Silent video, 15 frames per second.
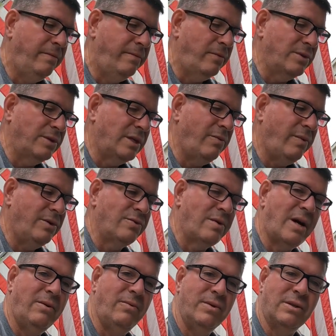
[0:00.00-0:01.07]
First thing we
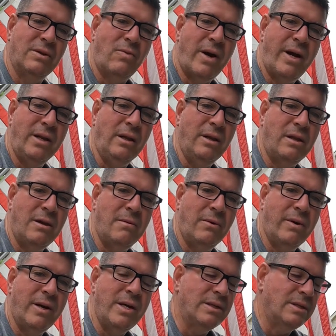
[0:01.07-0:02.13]
tried was the white lithium
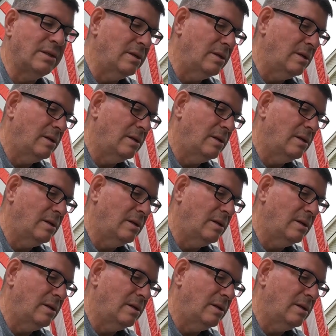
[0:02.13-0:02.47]
grease.